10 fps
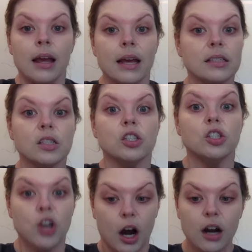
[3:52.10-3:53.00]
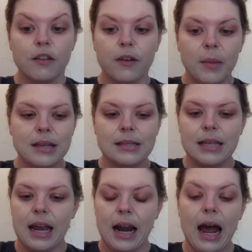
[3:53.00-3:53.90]
It's dark for my
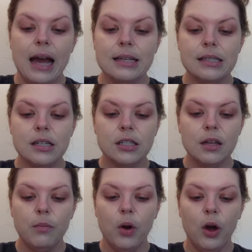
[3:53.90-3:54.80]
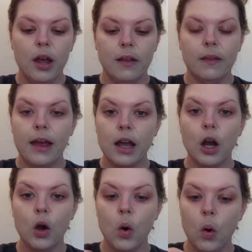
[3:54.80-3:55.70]
skin. I seriously put like
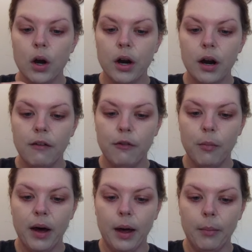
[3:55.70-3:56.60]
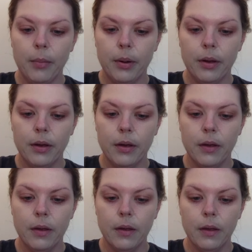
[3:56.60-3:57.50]
1/4 of a pump,
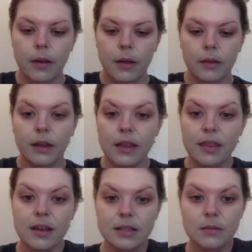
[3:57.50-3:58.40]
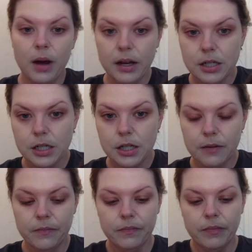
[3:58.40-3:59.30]
like this much.
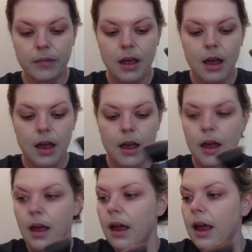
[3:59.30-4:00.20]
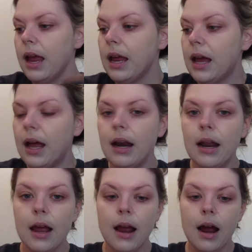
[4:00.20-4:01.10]

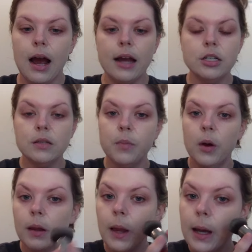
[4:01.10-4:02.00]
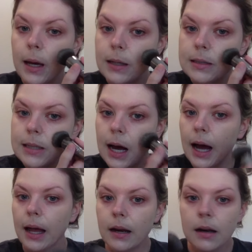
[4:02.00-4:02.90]
And I just put like a
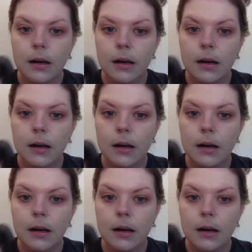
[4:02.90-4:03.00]
dot,